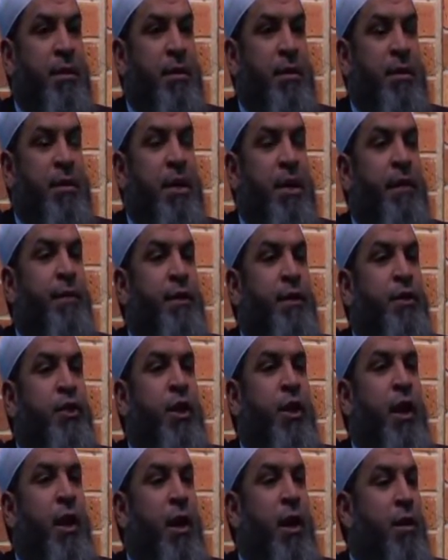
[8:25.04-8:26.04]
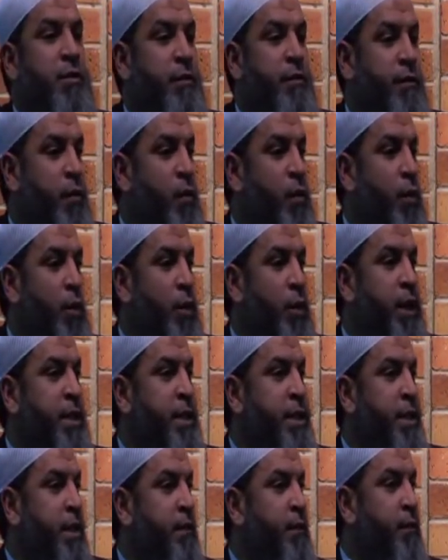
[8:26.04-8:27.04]
7 jars of gold
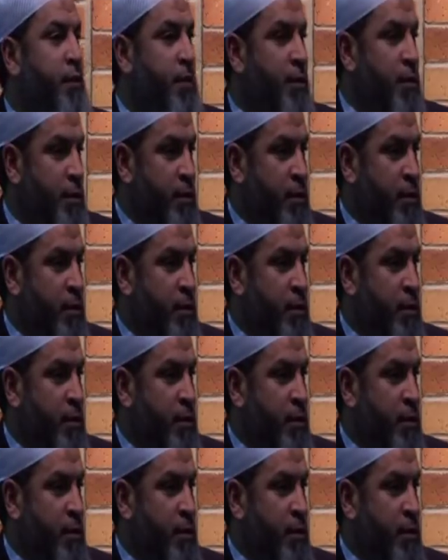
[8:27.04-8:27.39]
and silver.